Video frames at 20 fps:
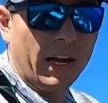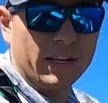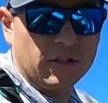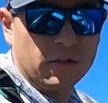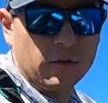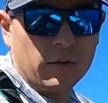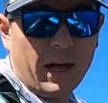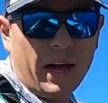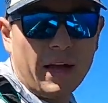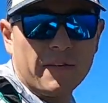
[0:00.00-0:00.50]

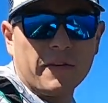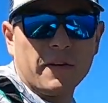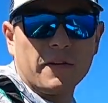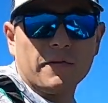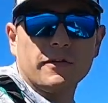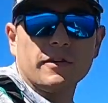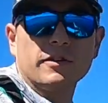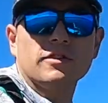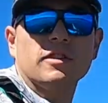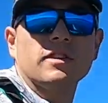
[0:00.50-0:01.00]
do have a
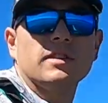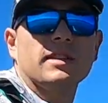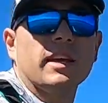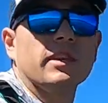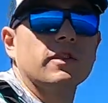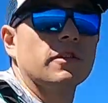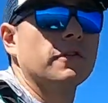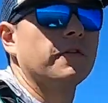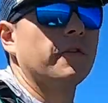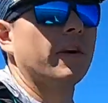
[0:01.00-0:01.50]
fish
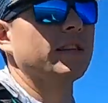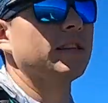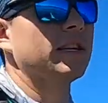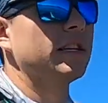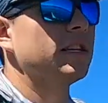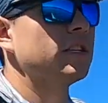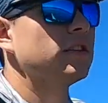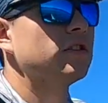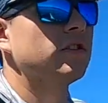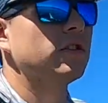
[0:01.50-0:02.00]
descender if I
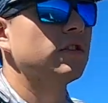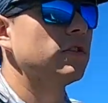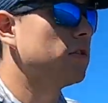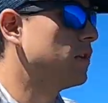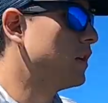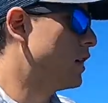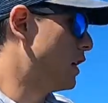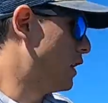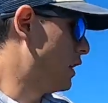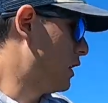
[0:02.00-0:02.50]
needed to.
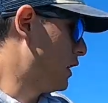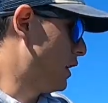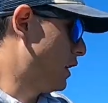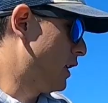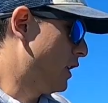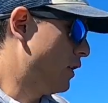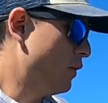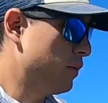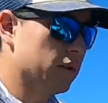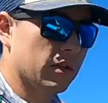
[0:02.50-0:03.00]

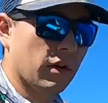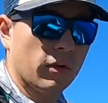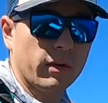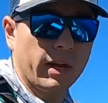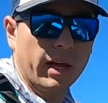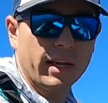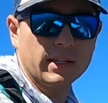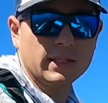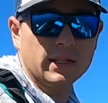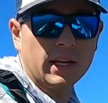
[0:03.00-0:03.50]
He was
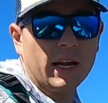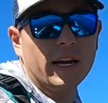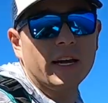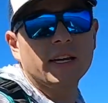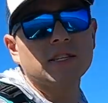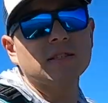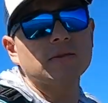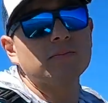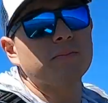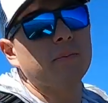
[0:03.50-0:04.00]
okay
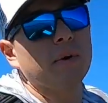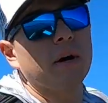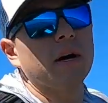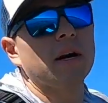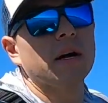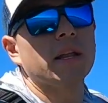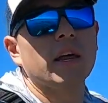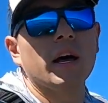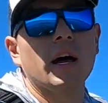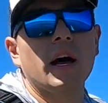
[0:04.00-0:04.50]
size,
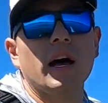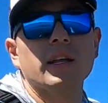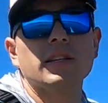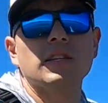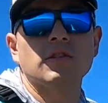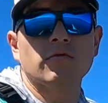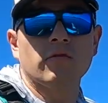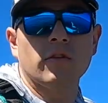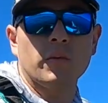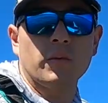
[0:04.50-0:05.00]
but I
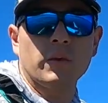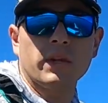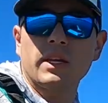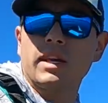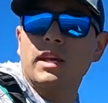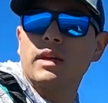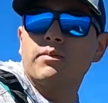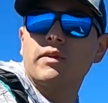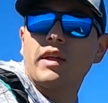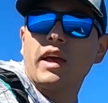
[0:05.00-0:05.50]
didn't really want to
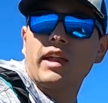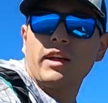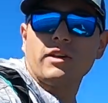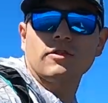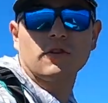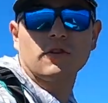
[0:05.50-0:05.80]
keep that. I